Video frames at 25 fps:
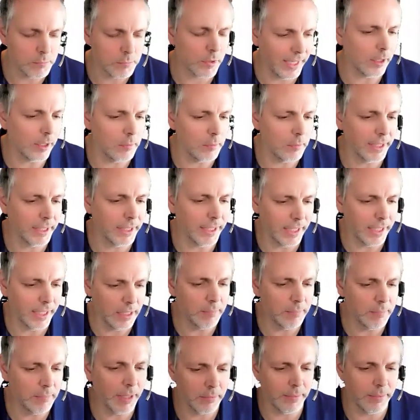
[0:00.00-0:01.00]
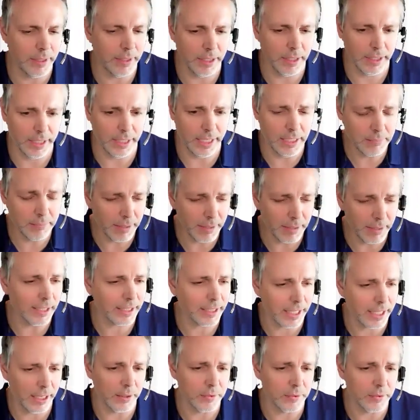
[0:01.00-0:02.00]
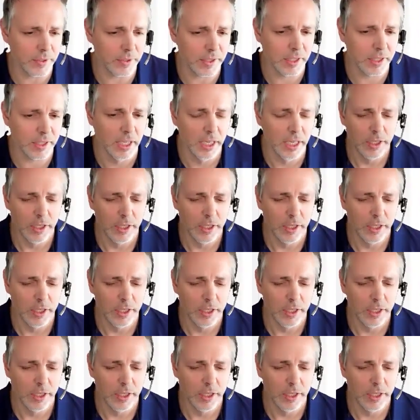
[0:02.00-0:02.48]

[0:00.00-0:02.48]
incoming email accounts.